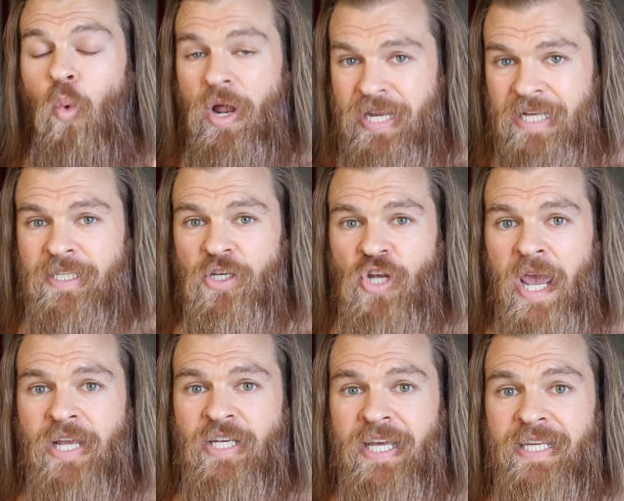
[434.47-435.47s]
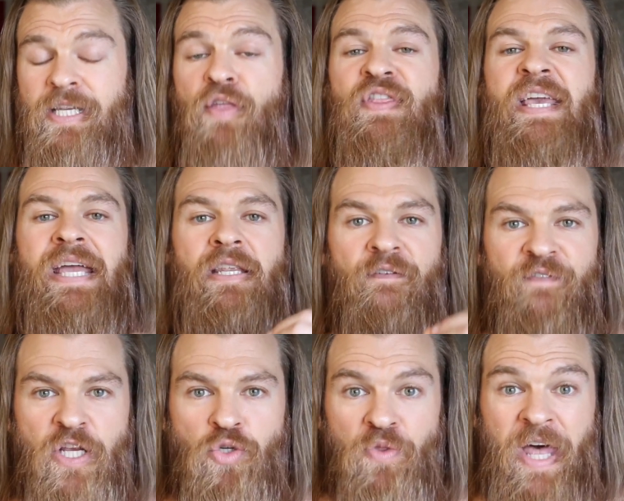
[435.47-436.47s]
What needs to change is the
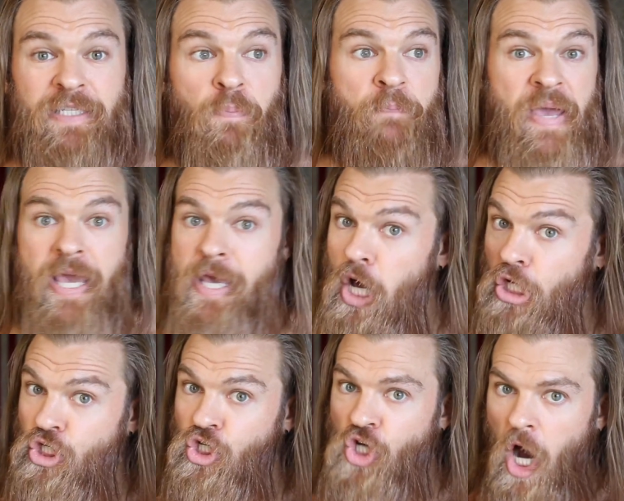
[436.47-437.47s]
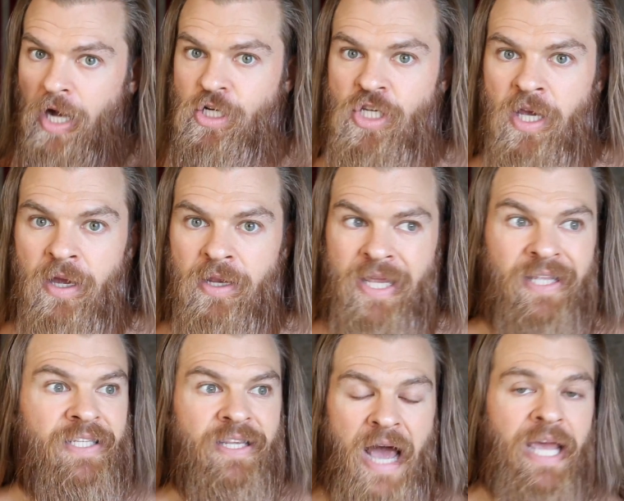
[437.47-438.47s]
individual that's being judged
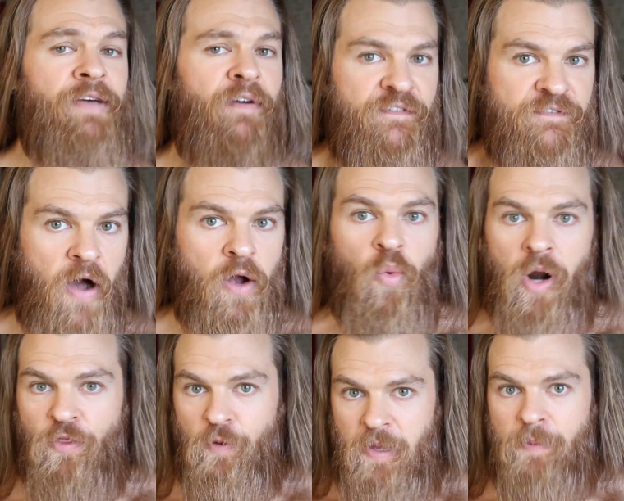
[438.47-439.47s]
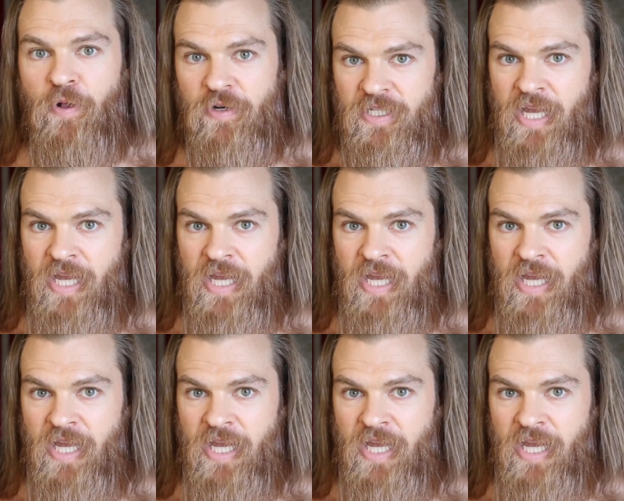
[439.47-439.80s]
needs to not give a fuck what other people are